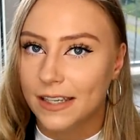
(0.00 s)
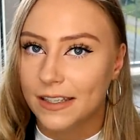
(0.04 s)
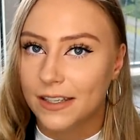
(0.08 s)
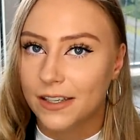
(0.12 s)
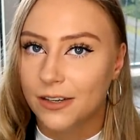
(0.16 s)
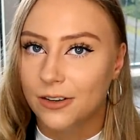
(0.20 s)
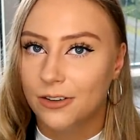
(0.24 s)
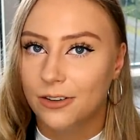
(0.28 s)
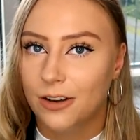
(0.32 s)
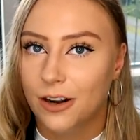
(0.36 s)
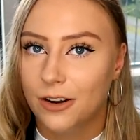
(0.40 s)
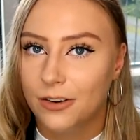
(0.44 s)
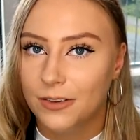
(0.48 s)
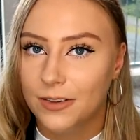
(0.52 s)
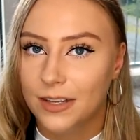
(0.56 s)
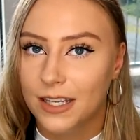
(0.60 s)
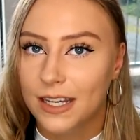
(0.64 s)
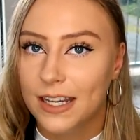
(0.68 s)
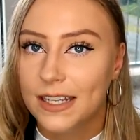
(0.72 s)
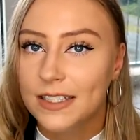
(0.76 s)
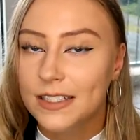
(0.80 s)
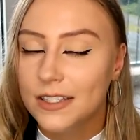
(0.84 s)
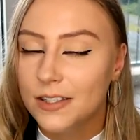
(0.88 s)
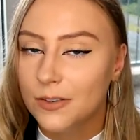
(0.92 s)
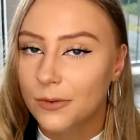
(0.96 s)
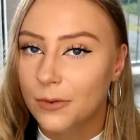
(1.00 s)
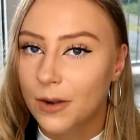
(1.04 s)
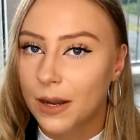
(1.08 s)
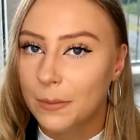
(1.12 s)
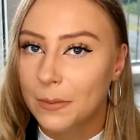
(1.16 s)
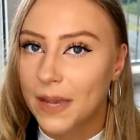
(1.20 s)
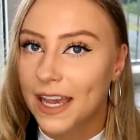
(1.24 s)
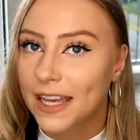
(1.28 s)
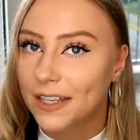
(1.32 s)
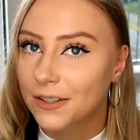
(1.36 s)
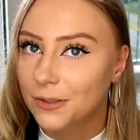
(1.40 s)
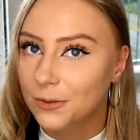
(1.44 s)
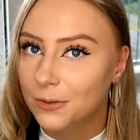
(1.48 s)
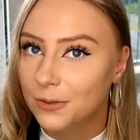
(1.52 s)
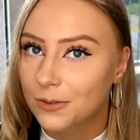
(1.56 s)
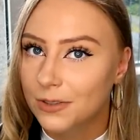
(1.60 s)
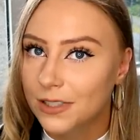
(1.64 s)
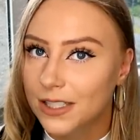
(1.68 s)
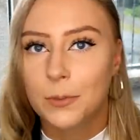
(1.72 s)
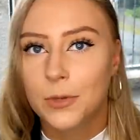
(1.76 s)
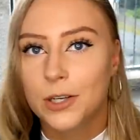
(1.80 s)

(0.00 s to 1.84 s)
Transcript: Here are the Instagram handles.